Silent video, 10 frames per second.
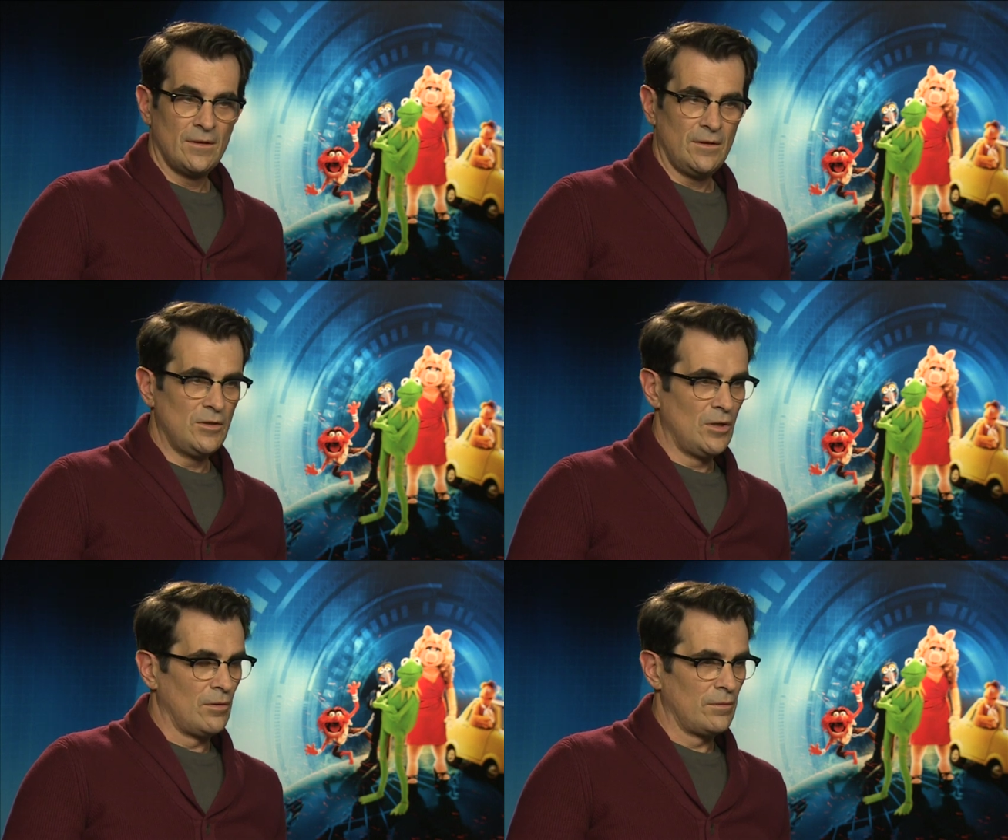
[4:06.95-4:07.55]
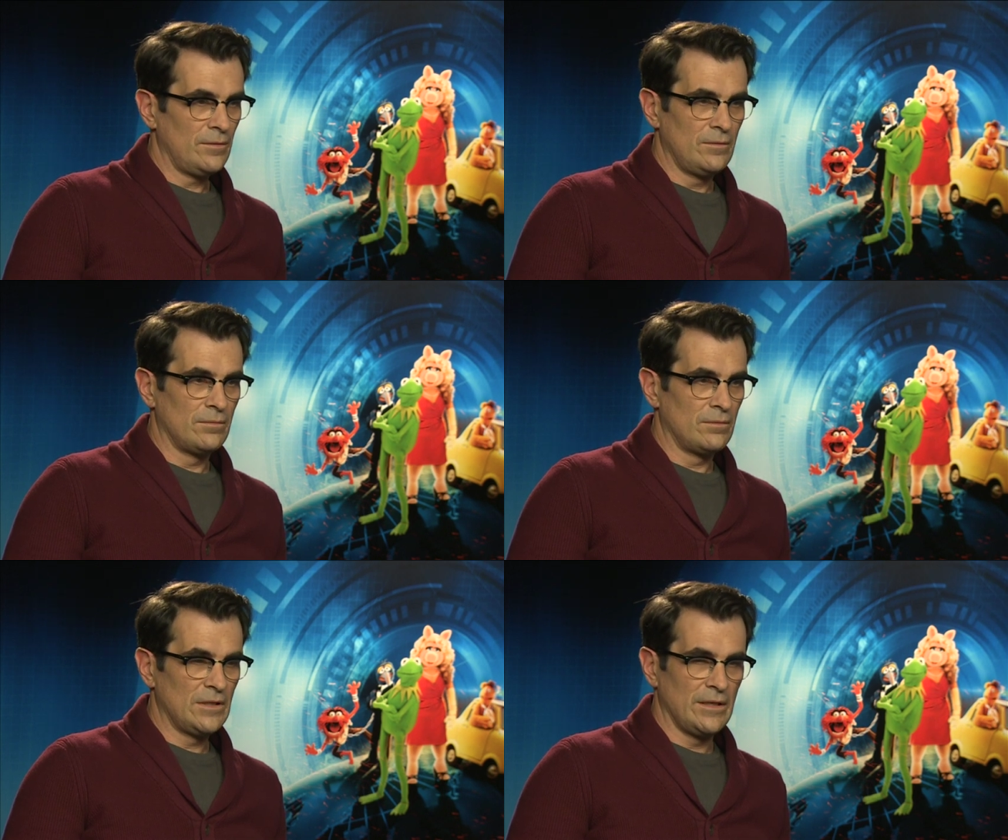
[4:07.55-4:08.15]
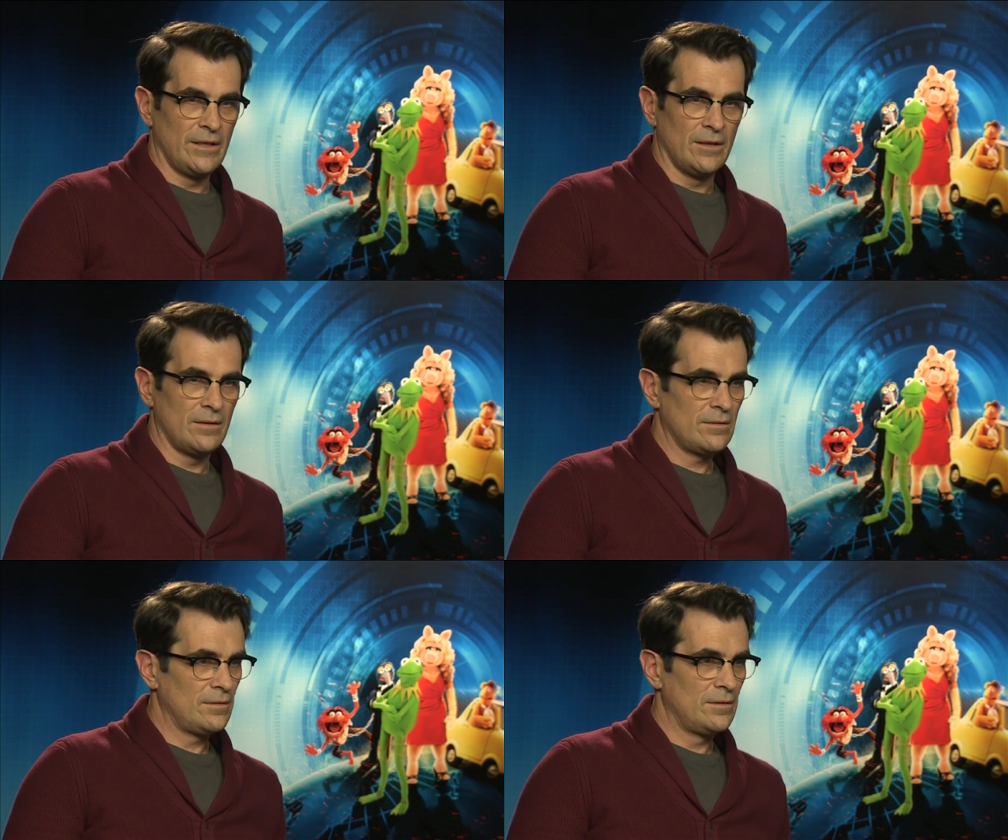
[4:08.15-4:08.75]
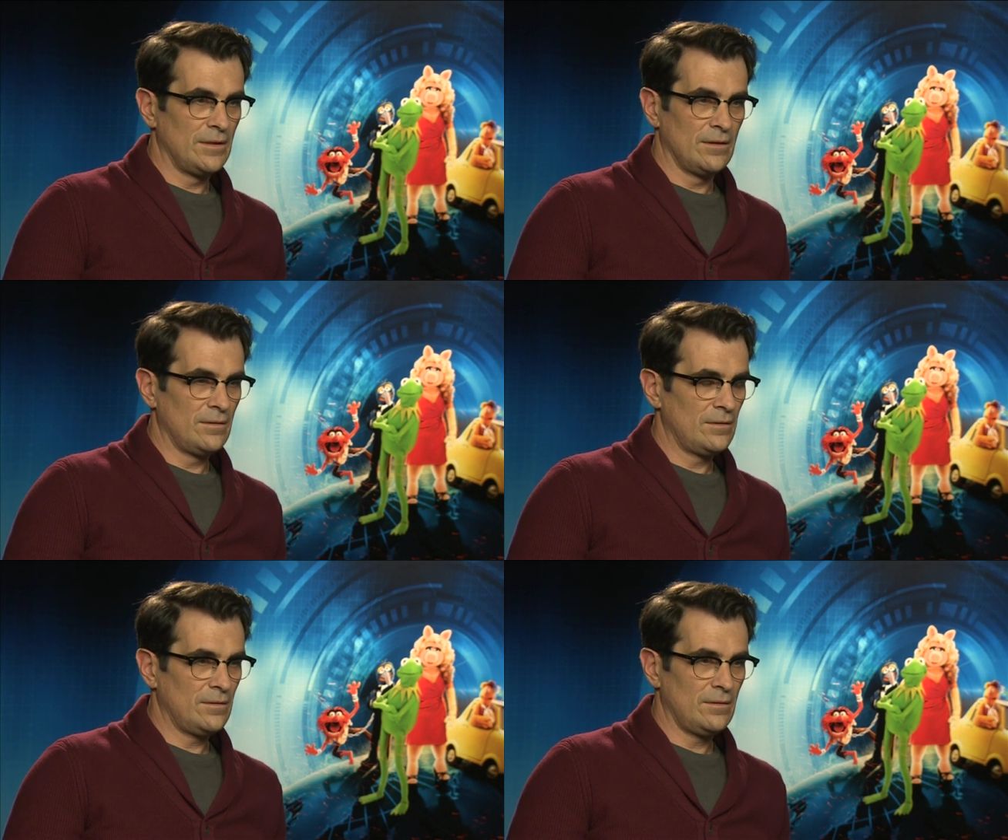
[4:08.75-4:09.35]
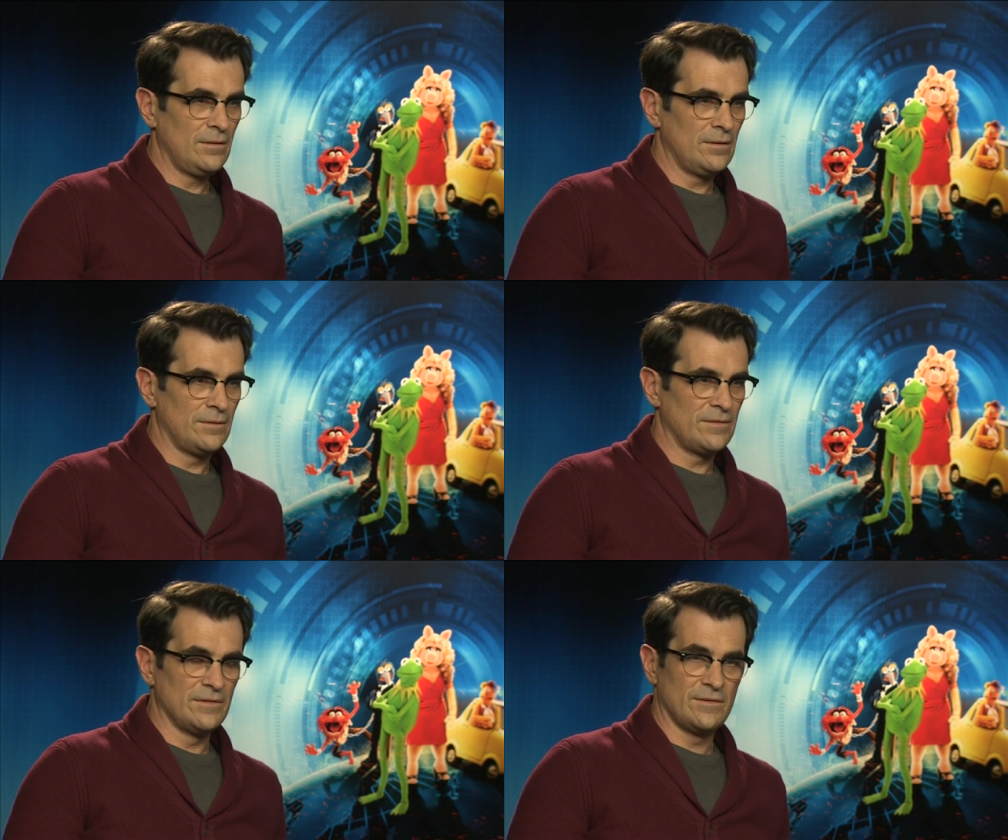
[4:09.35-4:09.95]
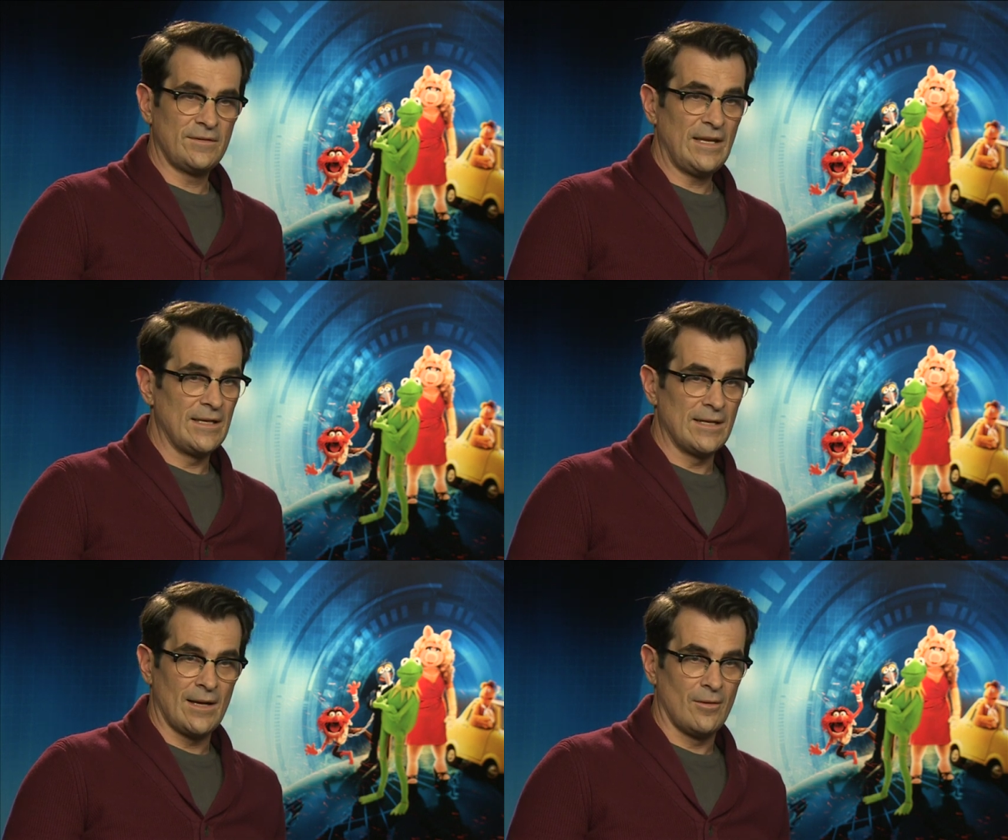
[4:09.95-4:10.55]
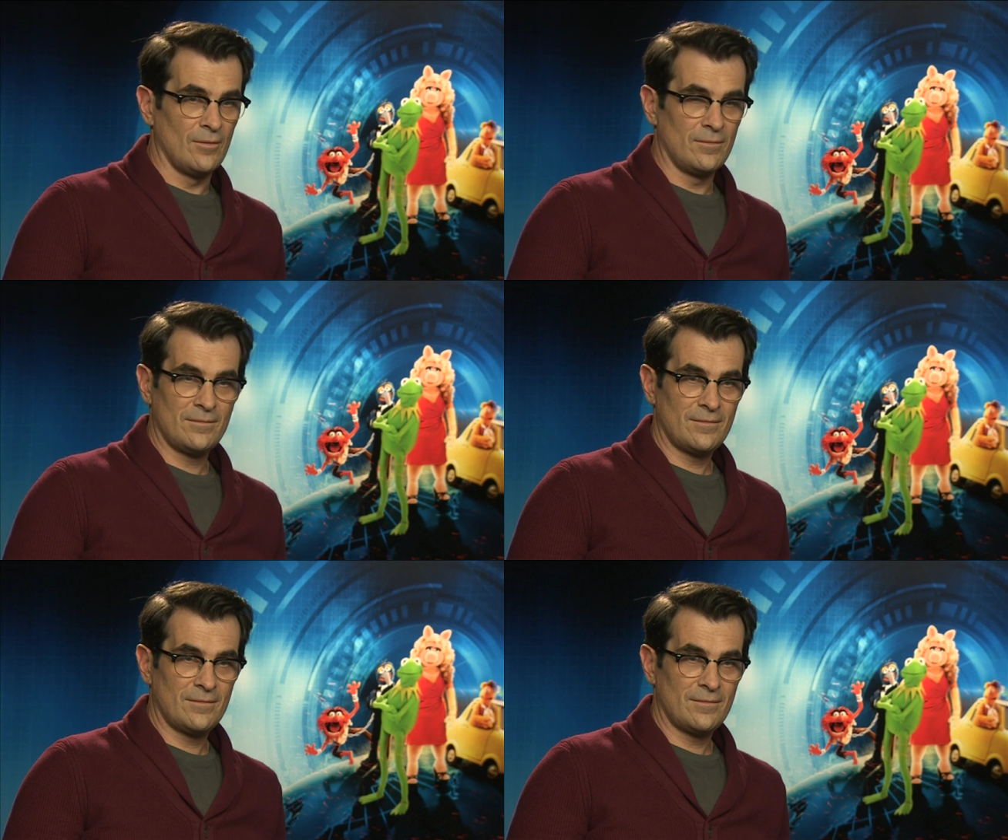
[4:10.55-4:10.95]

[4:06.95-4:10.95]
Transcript: it's insane how